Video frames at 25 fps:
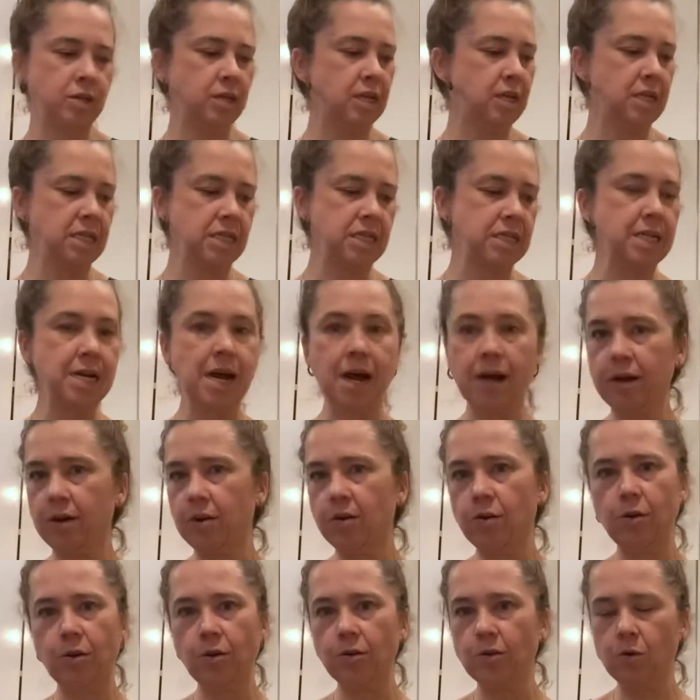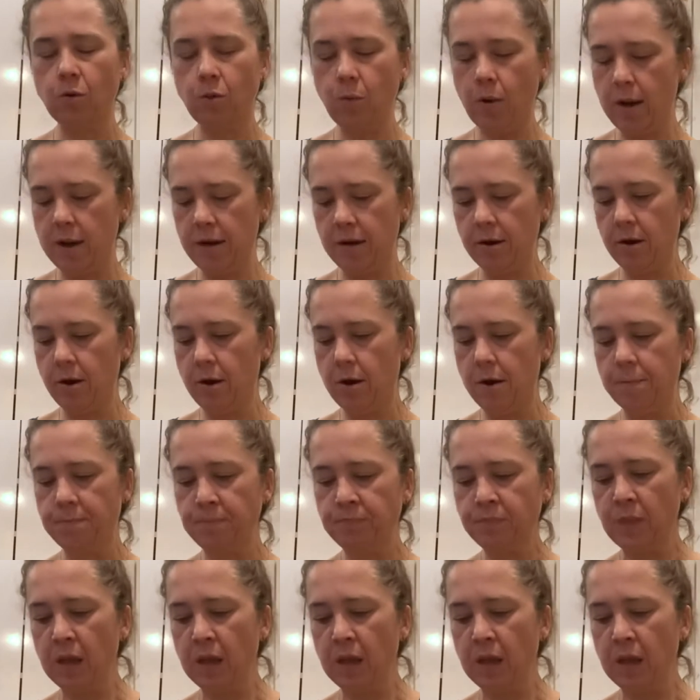and it's not going to hurt the wine at all.